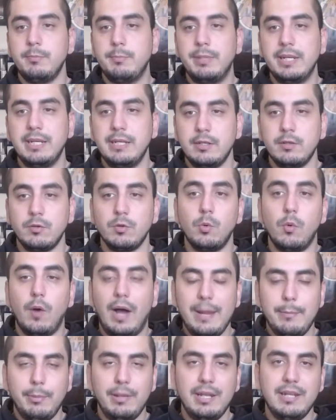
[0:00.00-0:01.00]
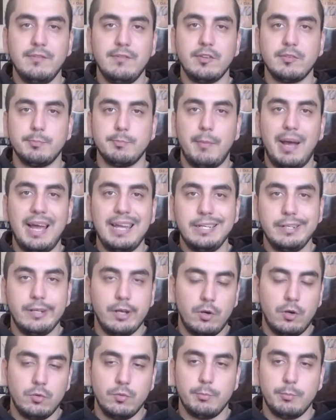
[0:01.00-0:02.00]
opinion, who I believe is my
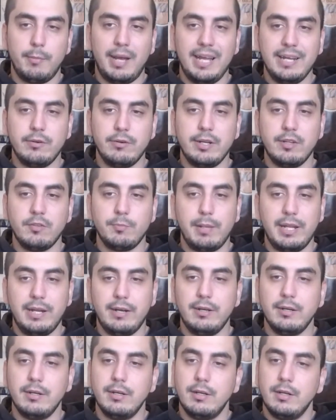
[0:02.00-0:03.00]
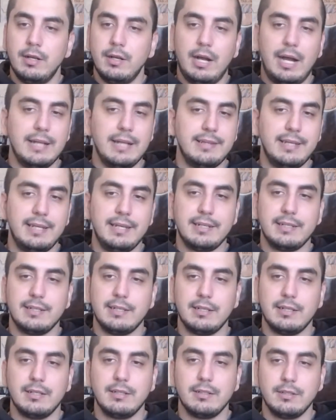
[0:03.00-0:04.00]
GOAT, my greatest player, I think
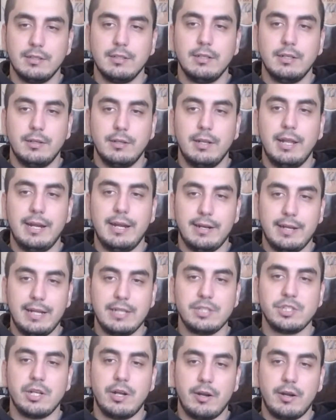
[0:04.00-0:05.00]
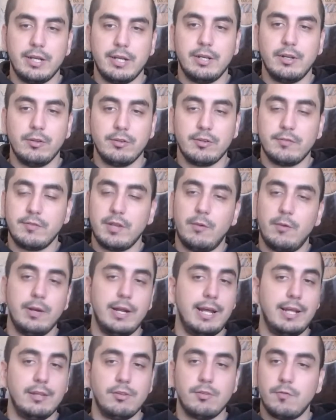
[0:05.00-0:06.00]
Laker Nation already knows. If y'all want to
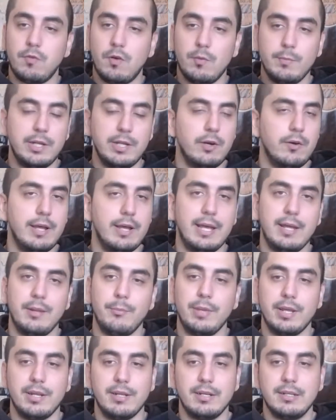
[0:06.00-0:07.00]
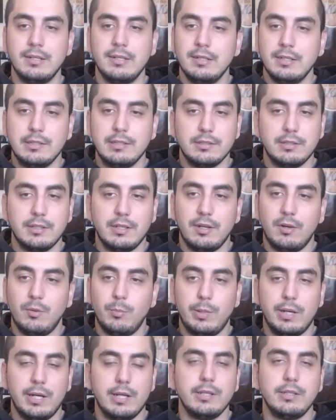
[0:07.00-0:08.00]
answer for me, go ahead, man.
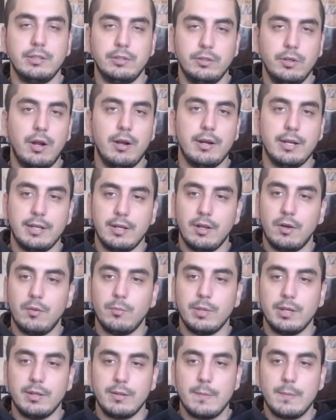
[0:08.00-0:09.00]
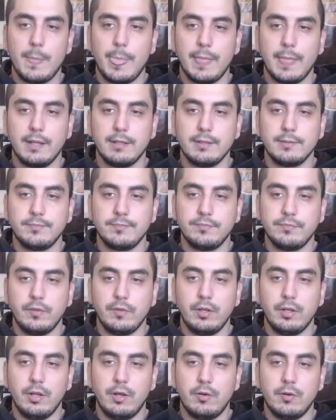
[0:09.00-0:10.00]
But you already know, man.
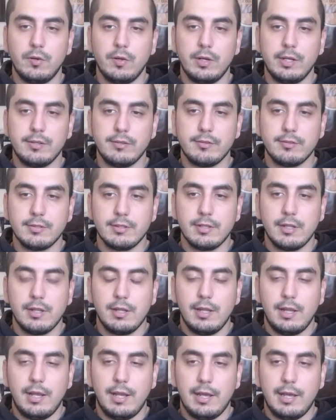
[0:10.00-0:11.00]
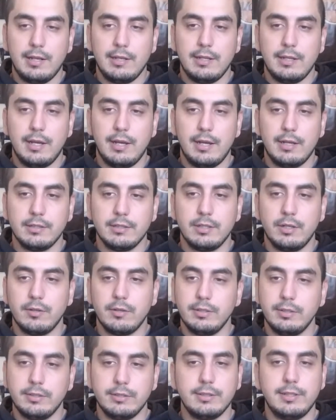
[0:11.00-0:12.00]
You know who it is. And,
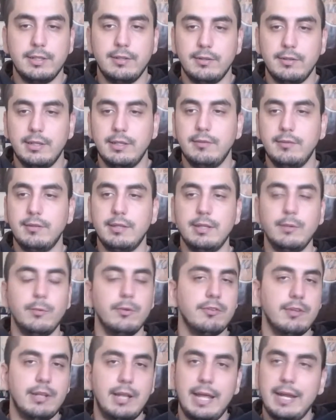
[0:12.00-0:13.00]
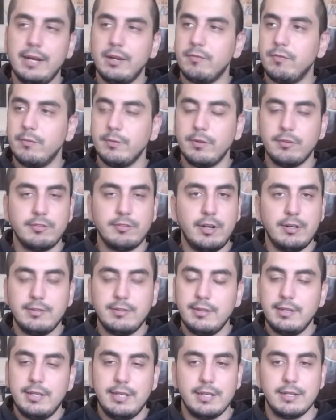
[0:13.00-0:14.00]
he was a Laker from the start
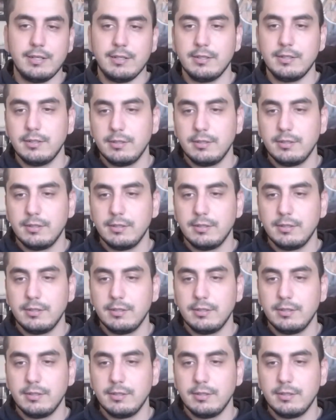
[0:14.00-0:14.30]
to the end.